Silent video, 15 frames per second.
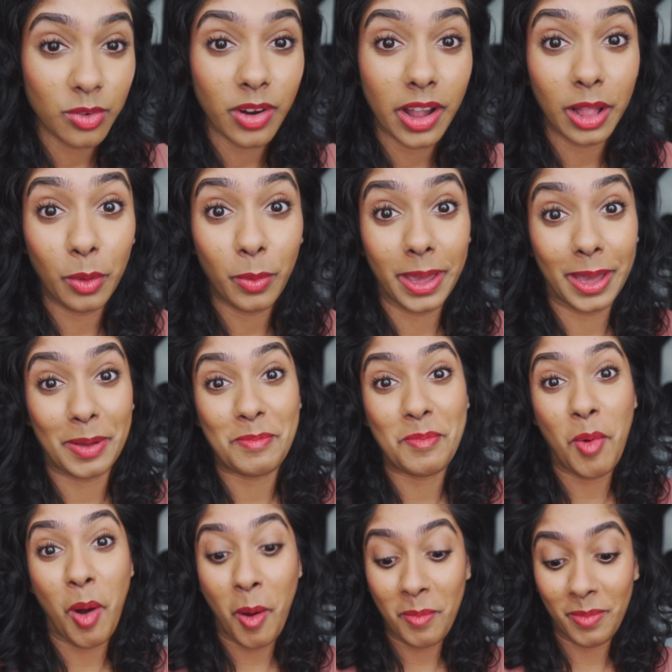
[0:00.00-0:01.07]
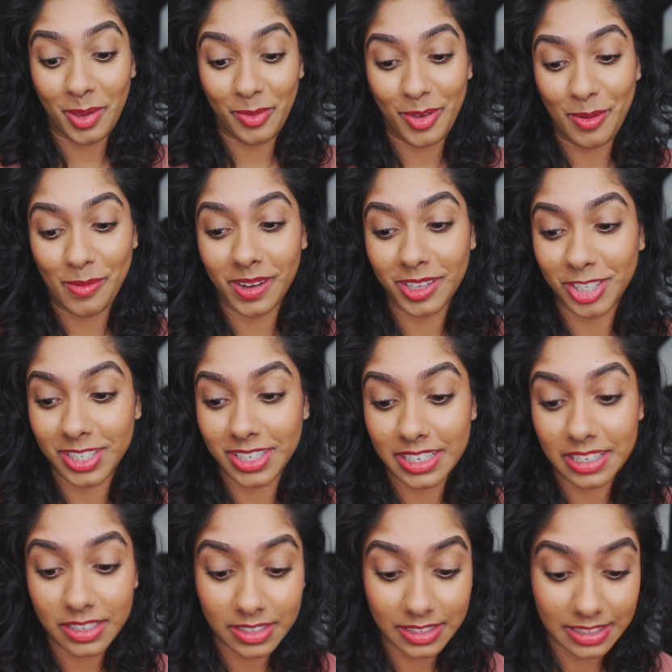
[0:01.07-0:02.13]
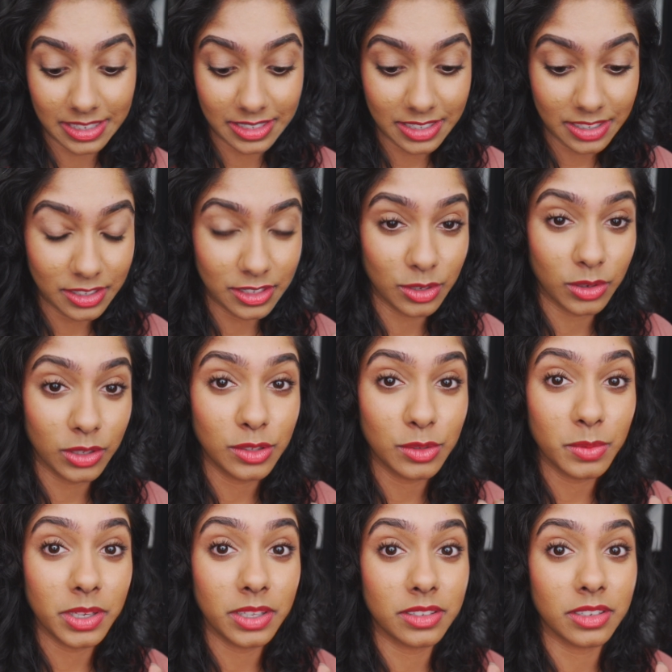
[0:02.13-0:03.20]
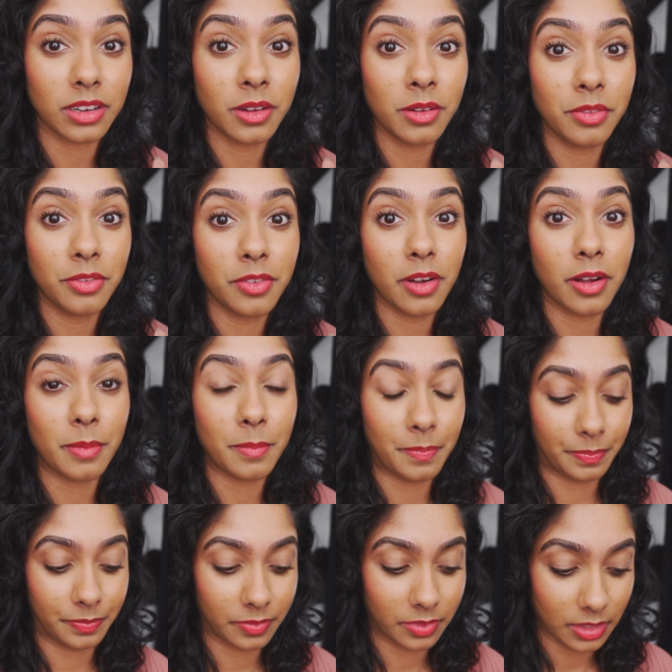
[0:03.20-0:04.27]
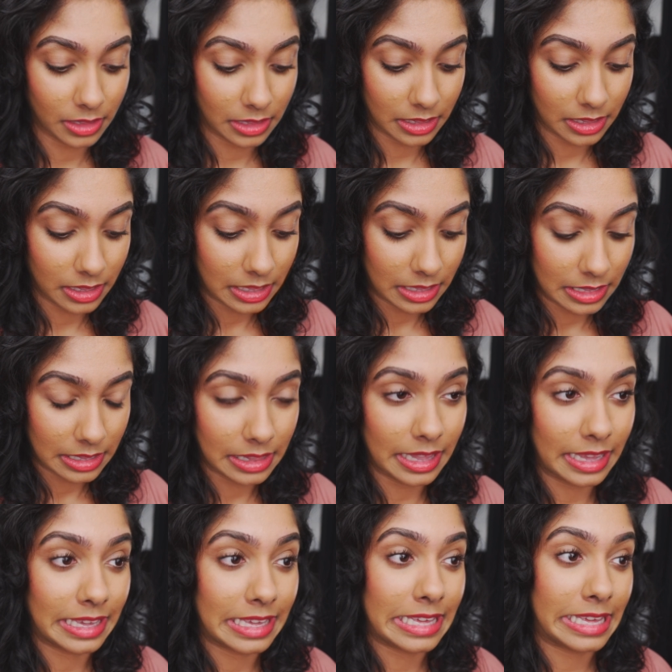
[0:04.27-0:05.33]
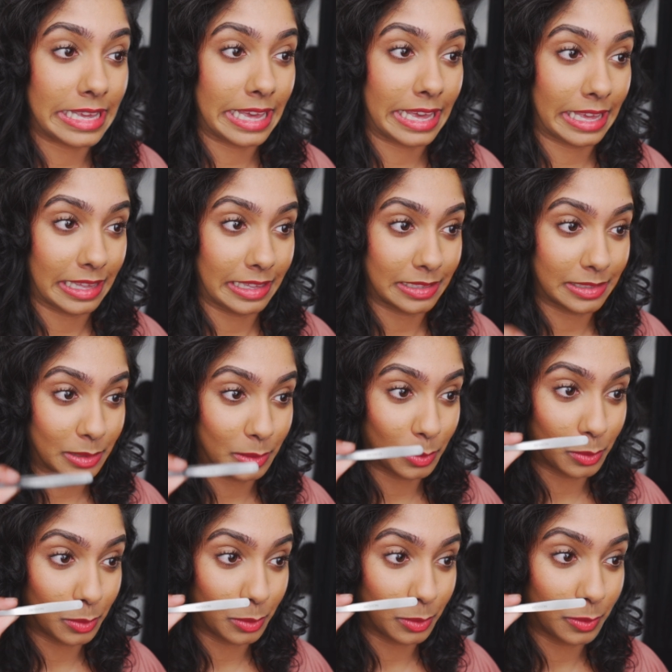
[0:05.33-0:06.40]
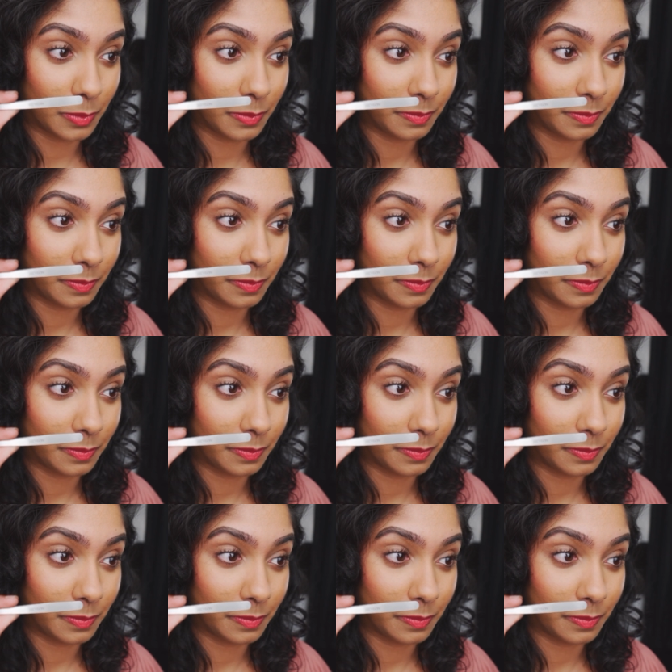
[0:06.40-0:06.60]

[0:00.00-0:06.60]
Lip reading: Real quick, Mom, if you're watching this, this is your tweezer from like years ago.